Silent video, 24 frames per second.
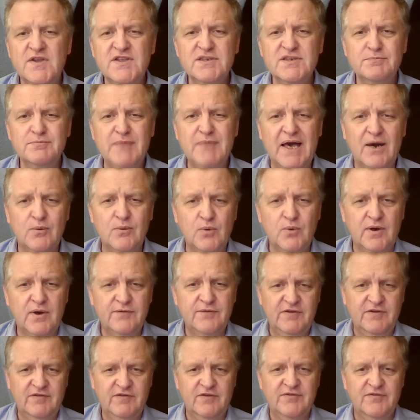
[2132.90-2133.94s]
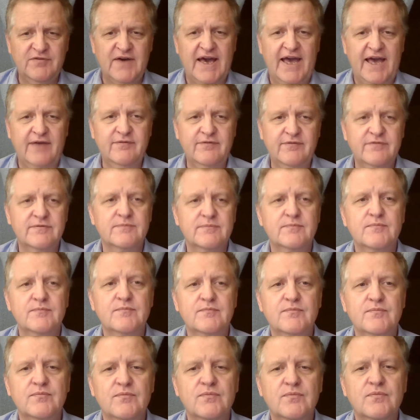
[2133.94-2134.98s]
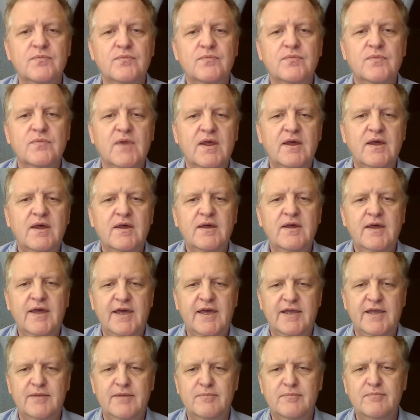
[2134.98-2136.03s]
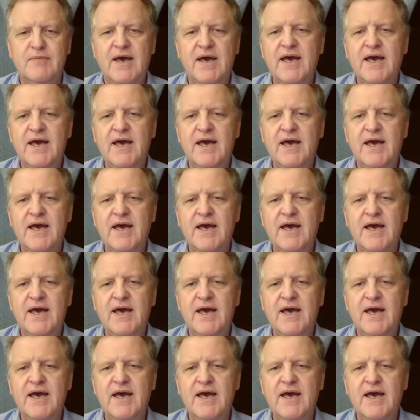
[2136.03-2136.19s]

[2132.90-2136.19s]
It's about 1:55. And